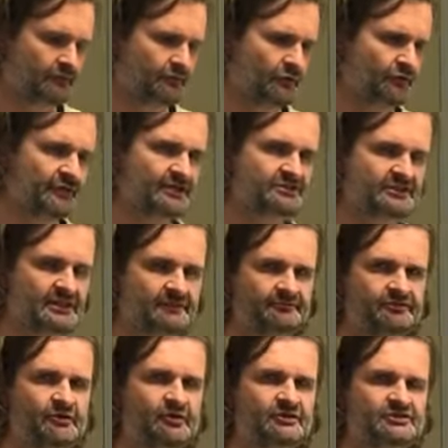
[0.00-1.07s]
The reason that I'm
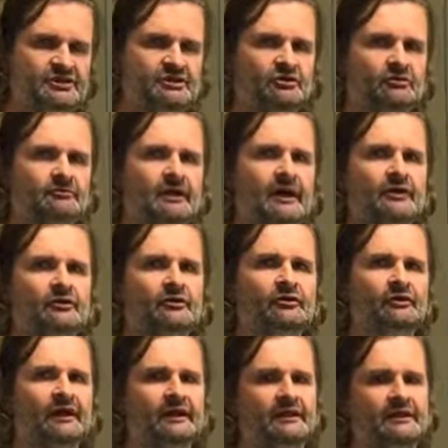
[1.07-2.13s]
focusing on
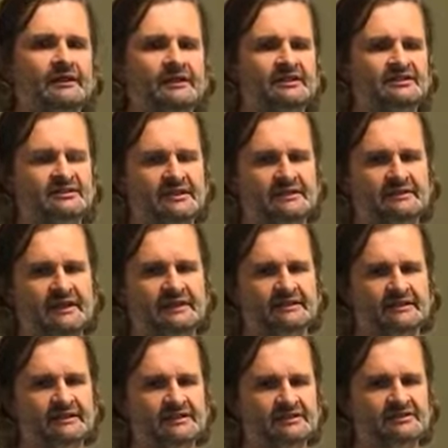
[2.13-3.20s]
microcracking is that
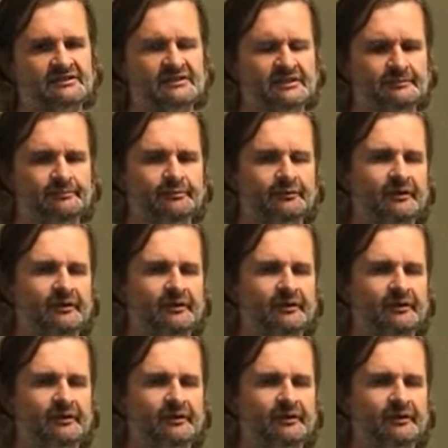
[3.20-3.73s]
that is the